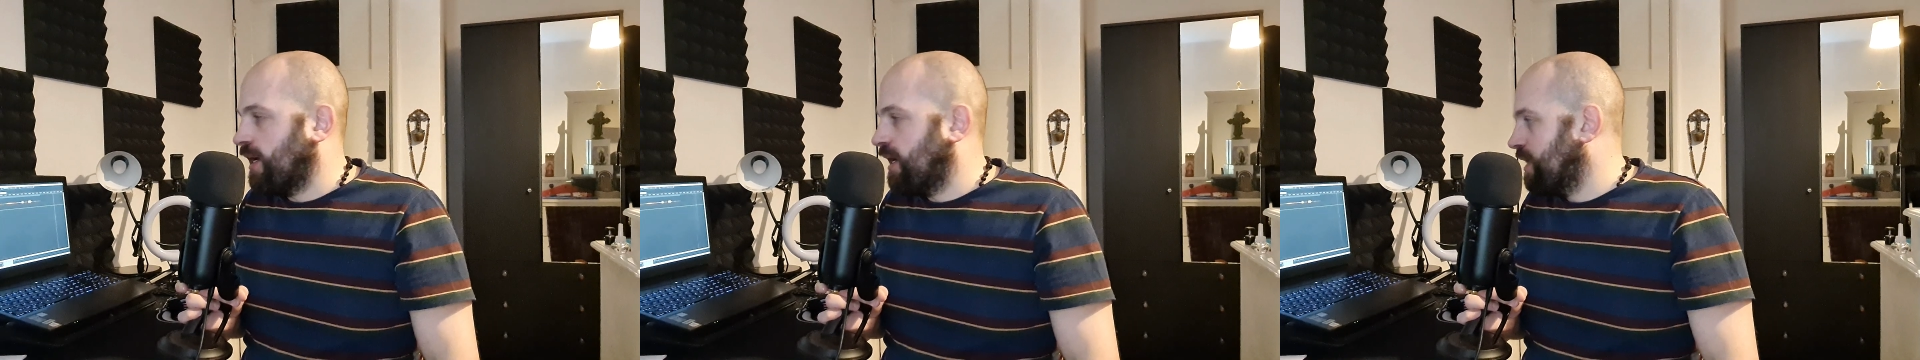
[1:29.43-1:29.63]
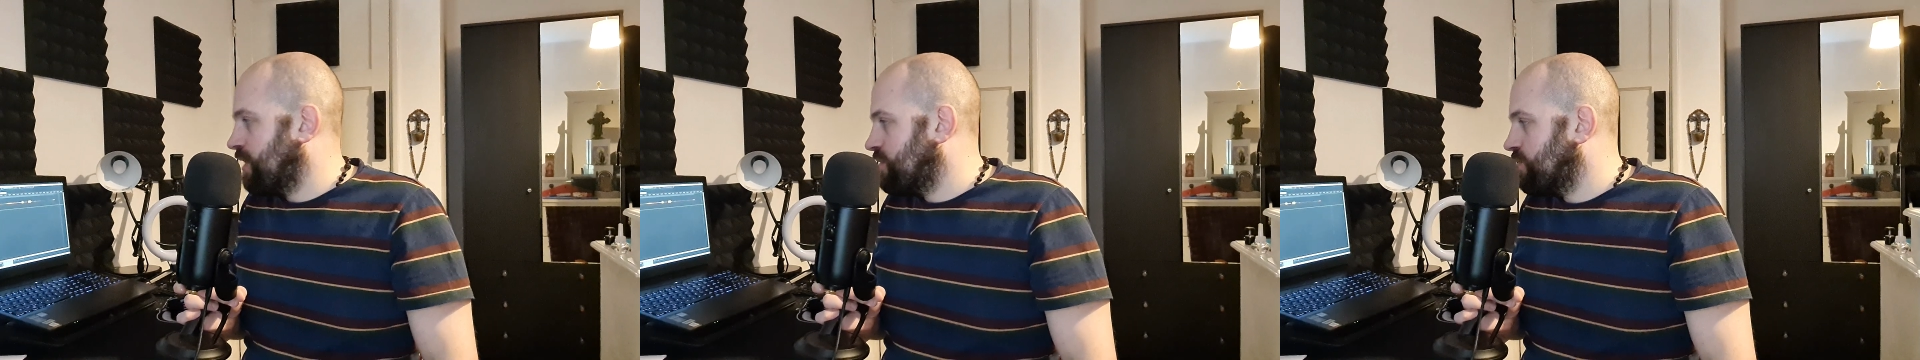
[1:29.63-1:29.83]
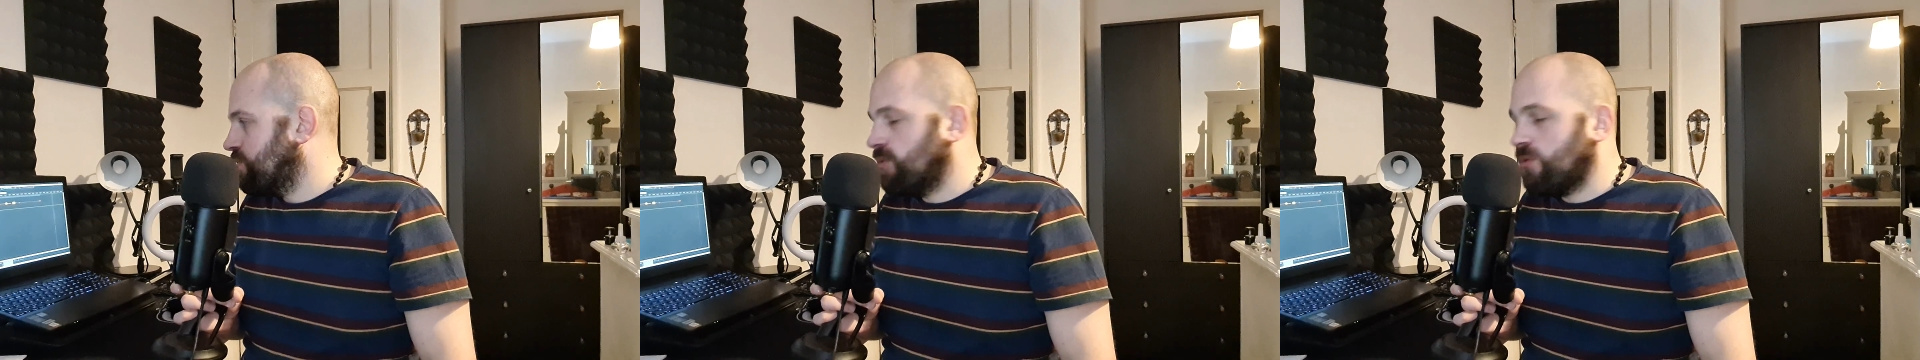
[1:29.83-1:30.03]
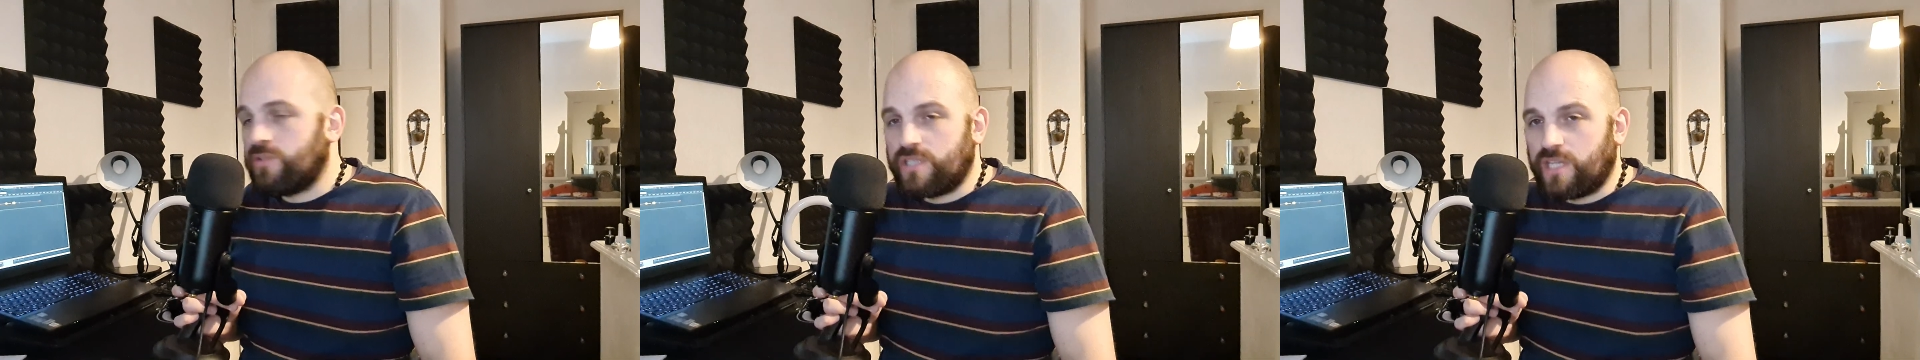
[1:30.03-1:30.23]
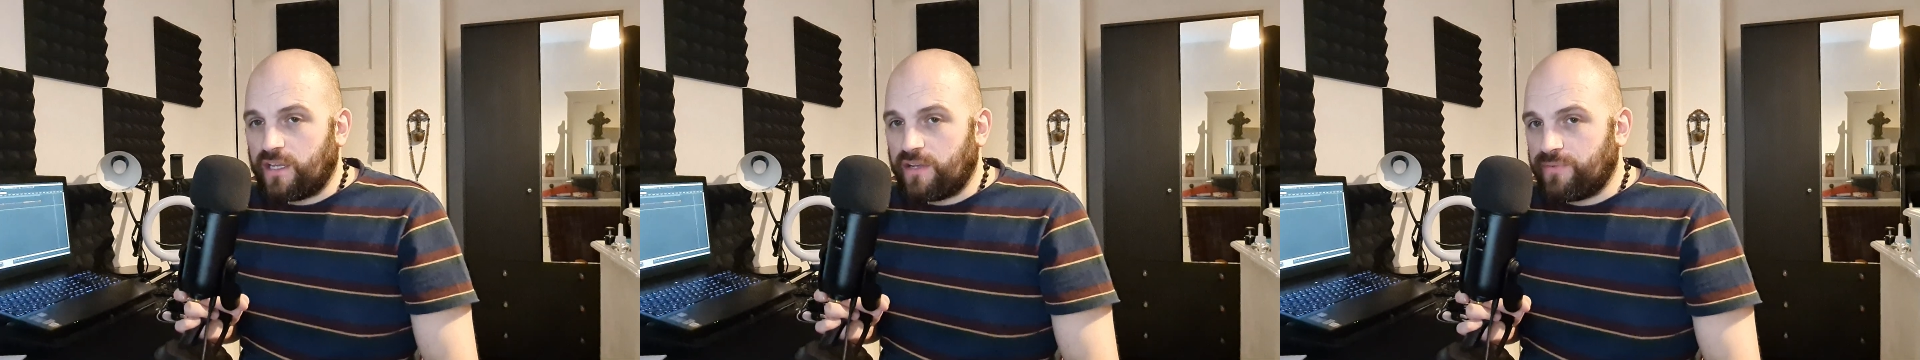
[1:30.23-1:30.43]
and we'll
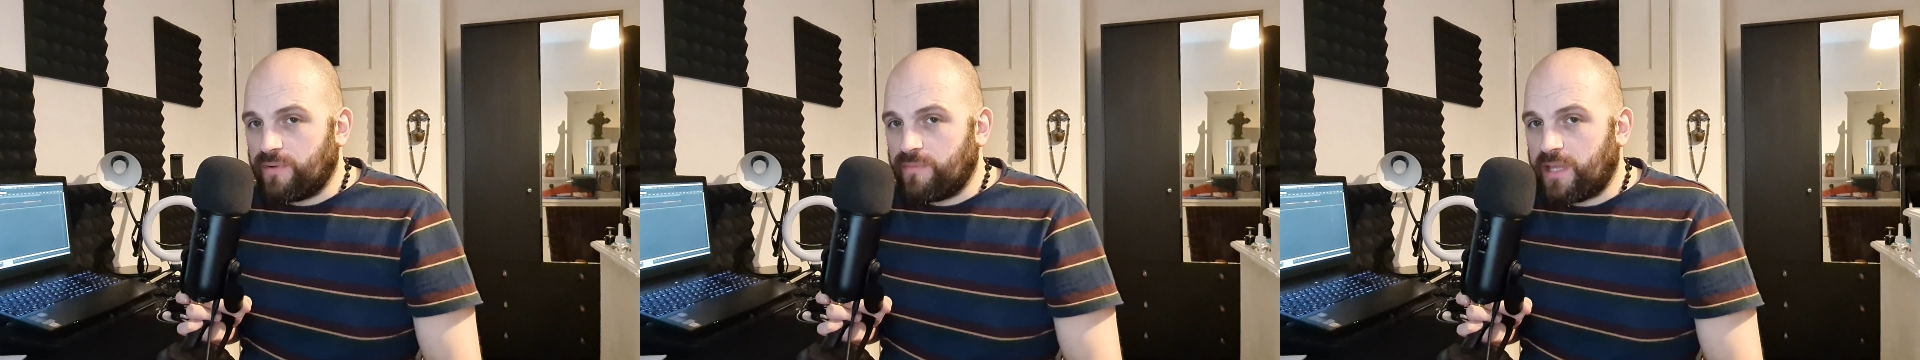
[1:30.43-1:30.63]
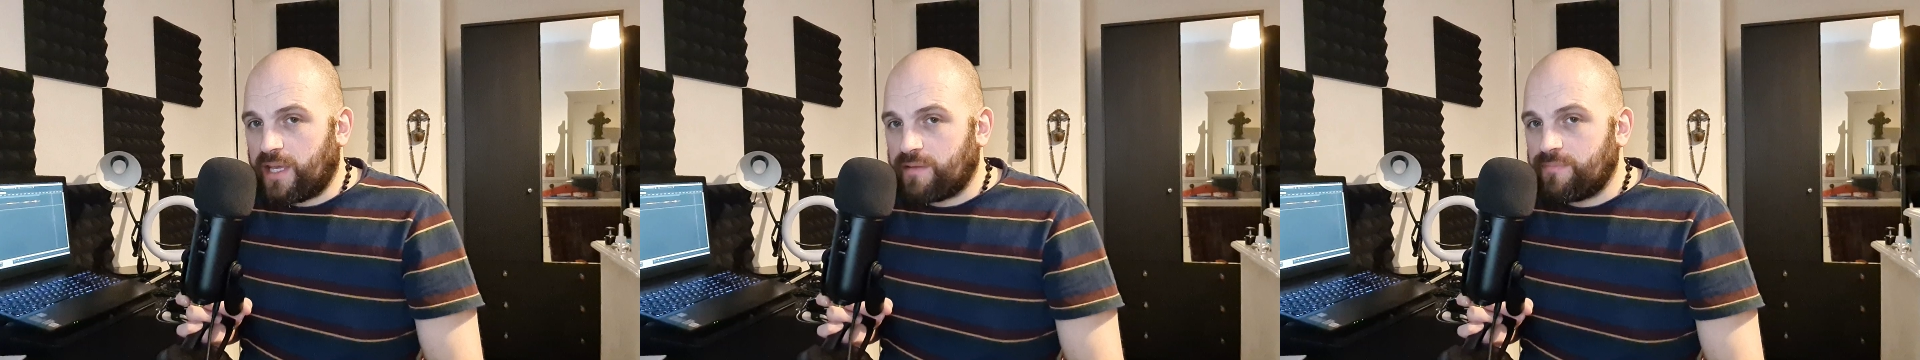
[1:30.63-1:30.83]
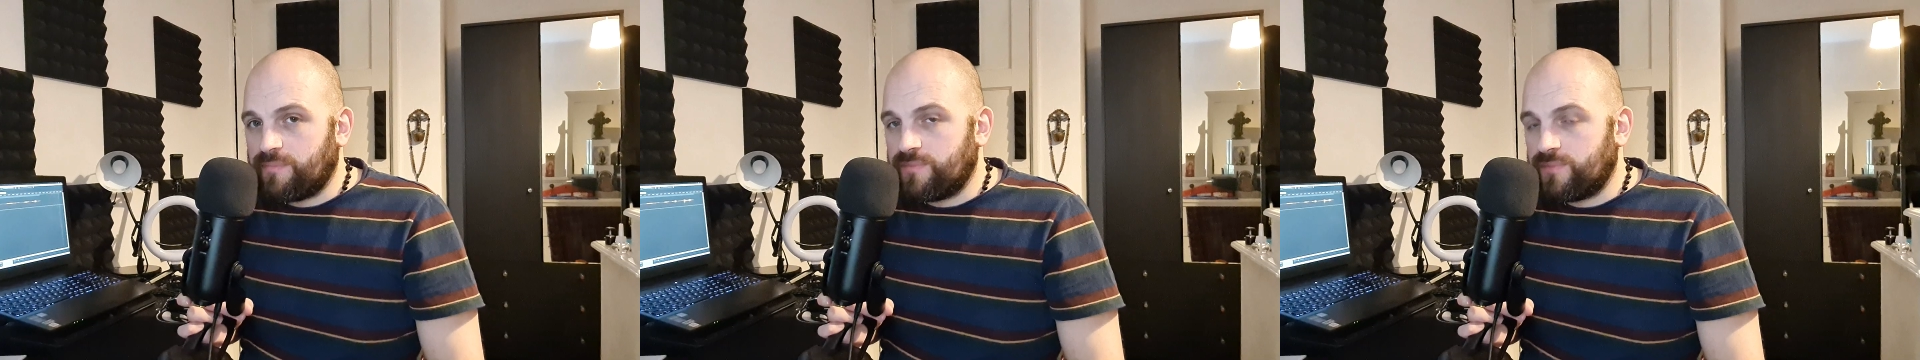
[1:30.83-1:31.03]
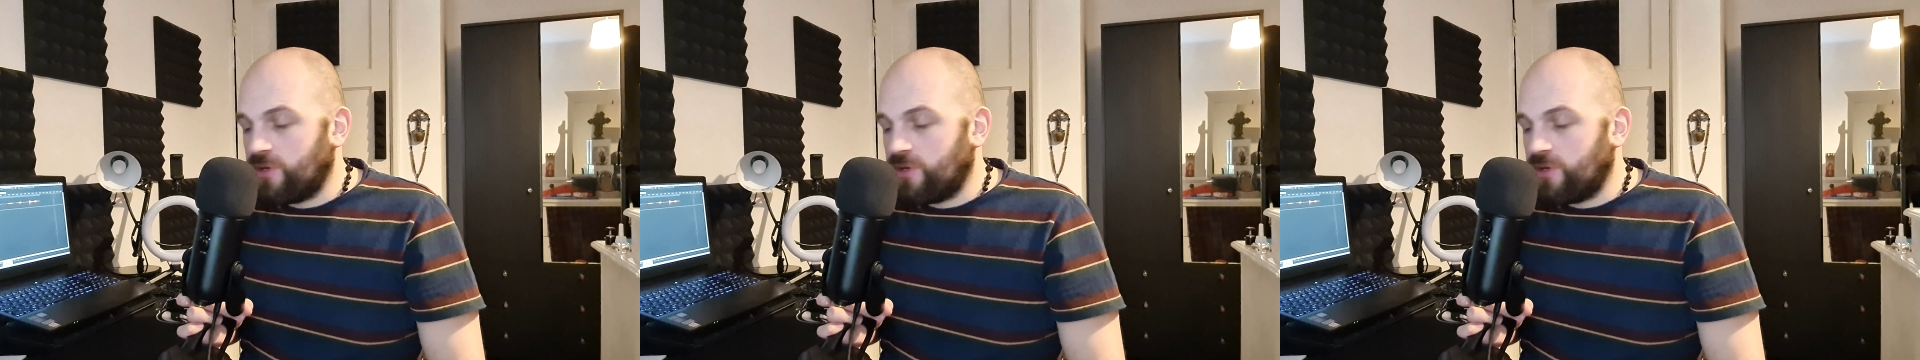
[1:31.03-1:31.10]
take it from there.